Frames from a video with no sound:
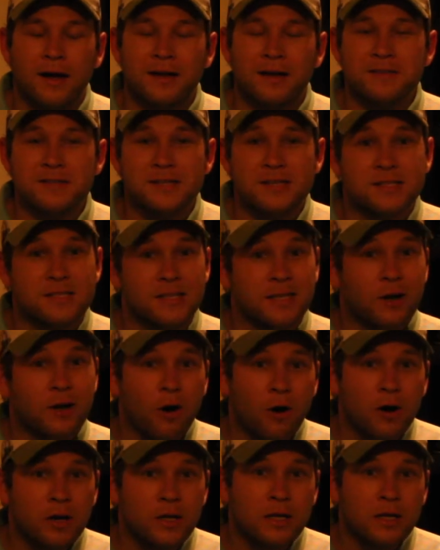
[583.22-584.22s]
Disney
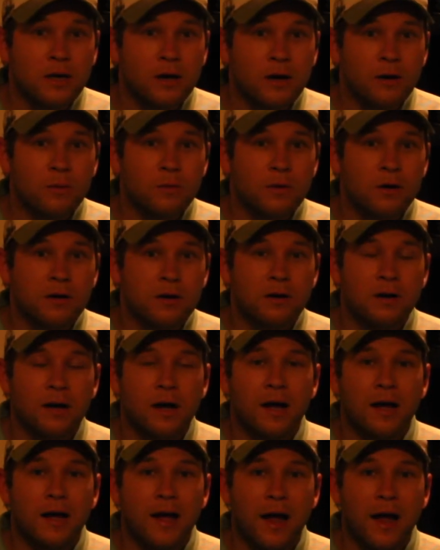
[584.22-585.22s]
audio,
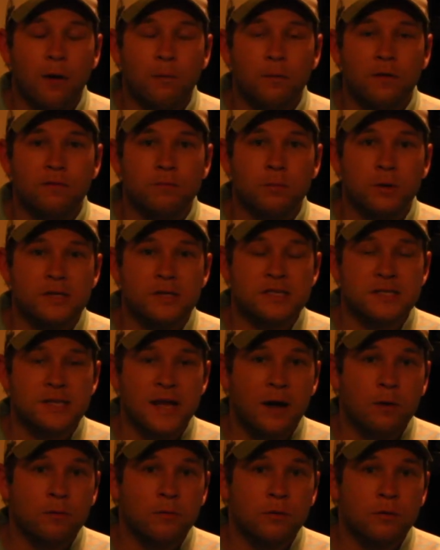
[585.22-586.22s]
how we've put
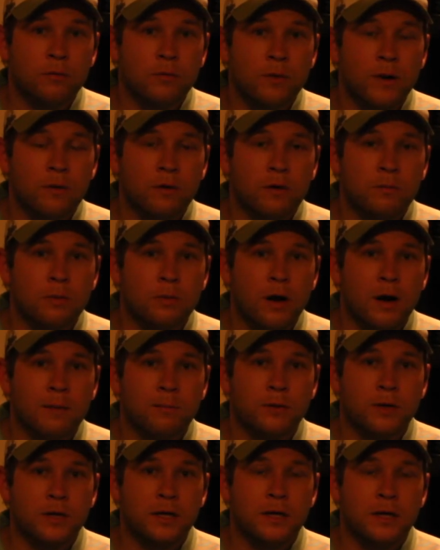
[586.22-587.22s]
sound throughout our
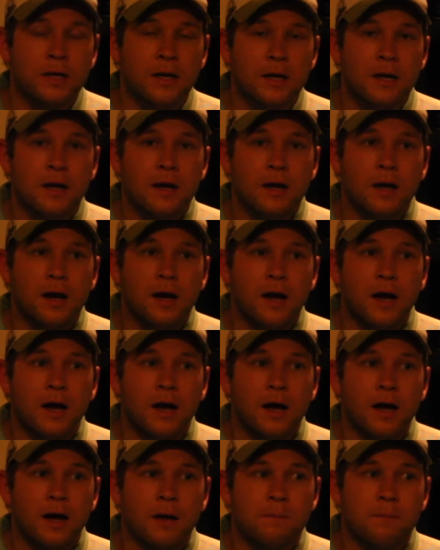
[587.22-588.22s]
property
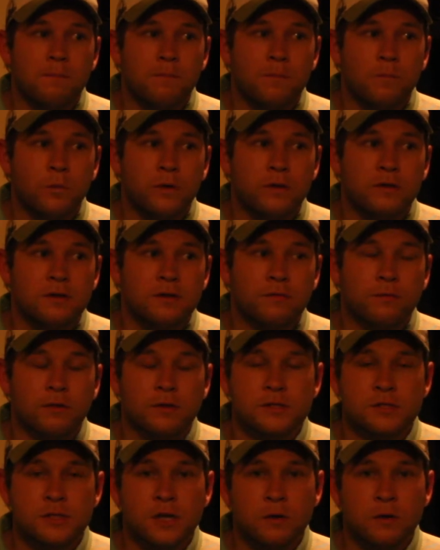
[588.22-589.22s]
with
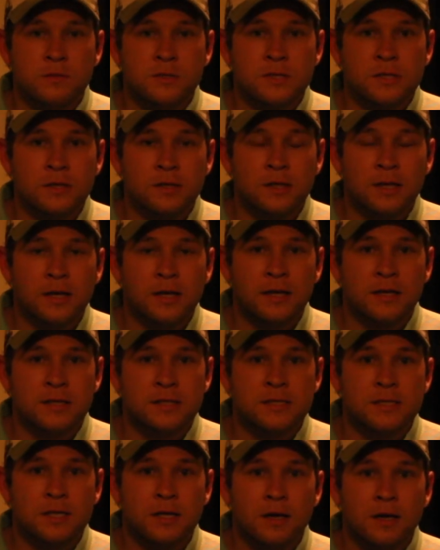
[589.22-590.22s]
different zones and
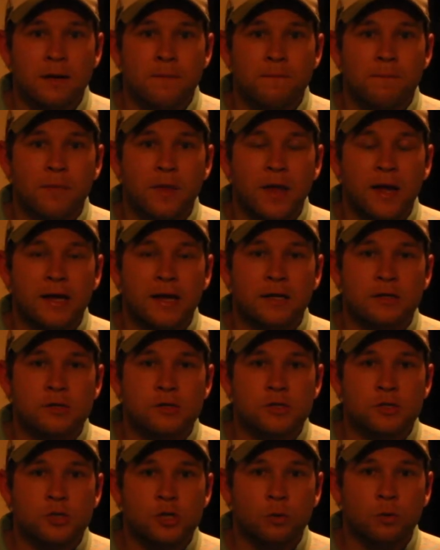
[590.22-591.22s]
things, and
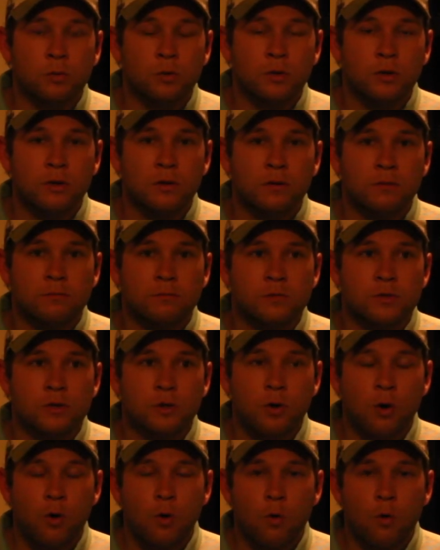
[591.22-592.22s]
just general
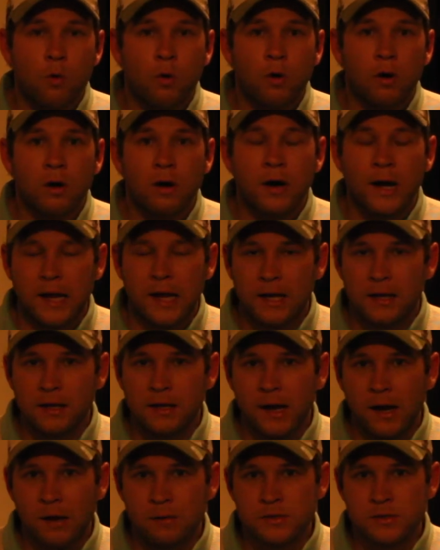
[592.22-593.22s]
decor
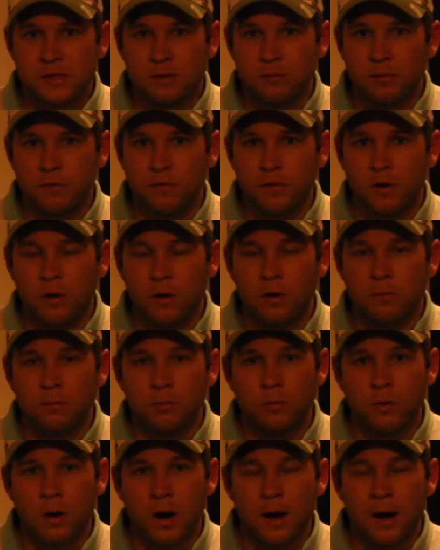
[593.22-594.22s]
and how some of our
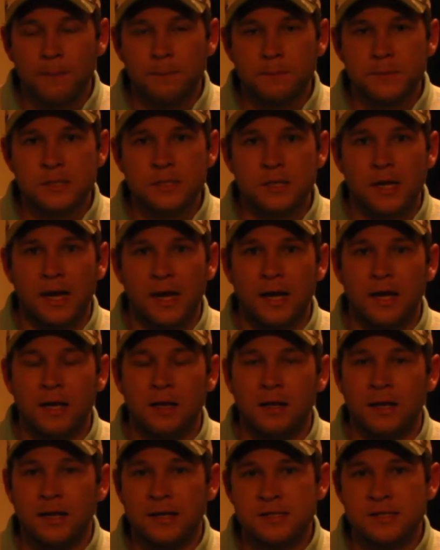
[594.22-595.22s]
props
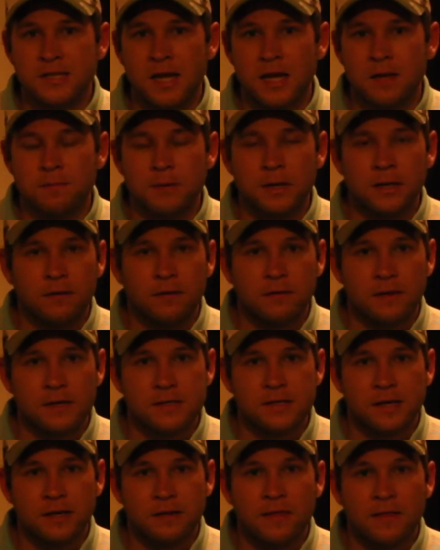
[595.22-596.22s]
and landscaping and
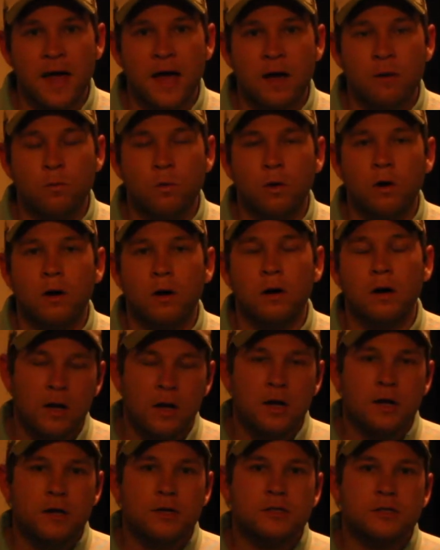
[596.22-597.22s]
things like that work.
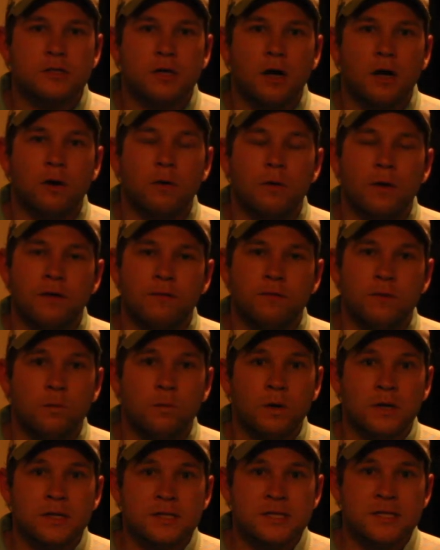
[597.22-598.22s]
So if you
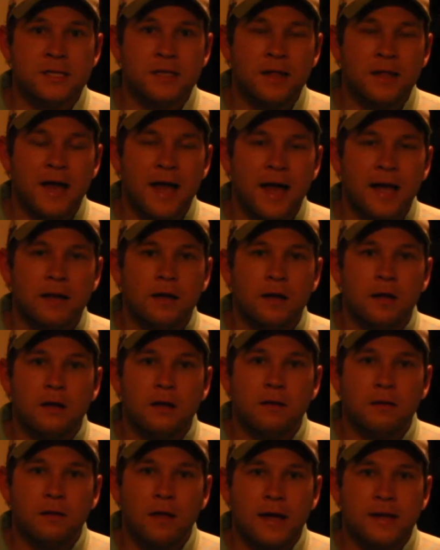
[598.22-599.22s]
want to see that,
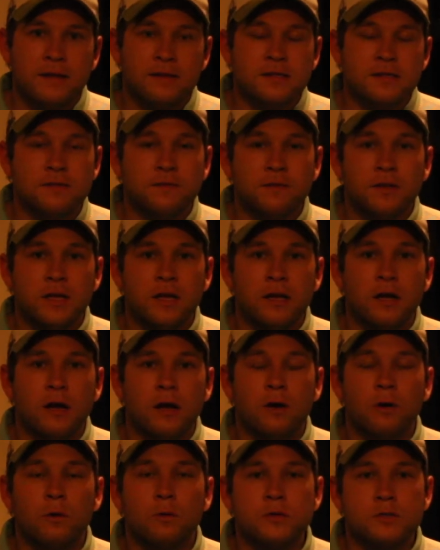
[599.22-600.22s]
like this
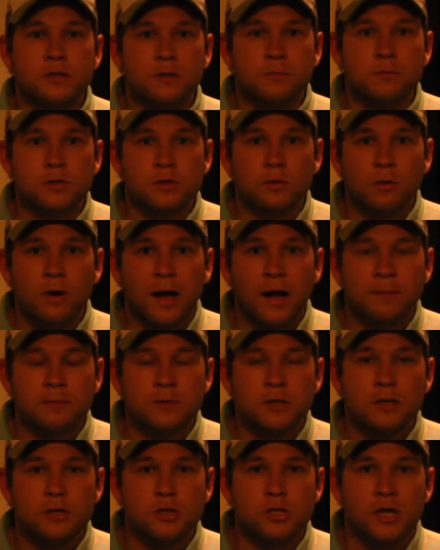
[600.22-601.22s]
video, subscribe
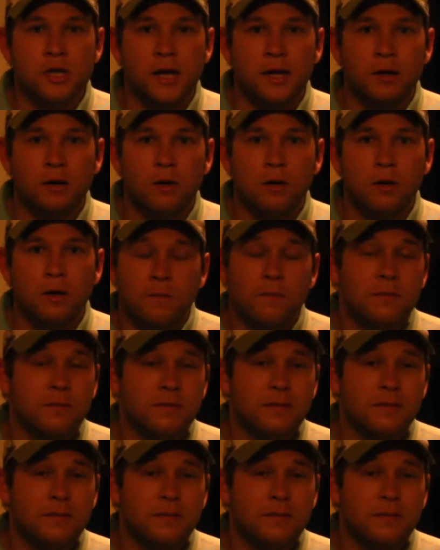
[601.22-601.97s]
to the channel.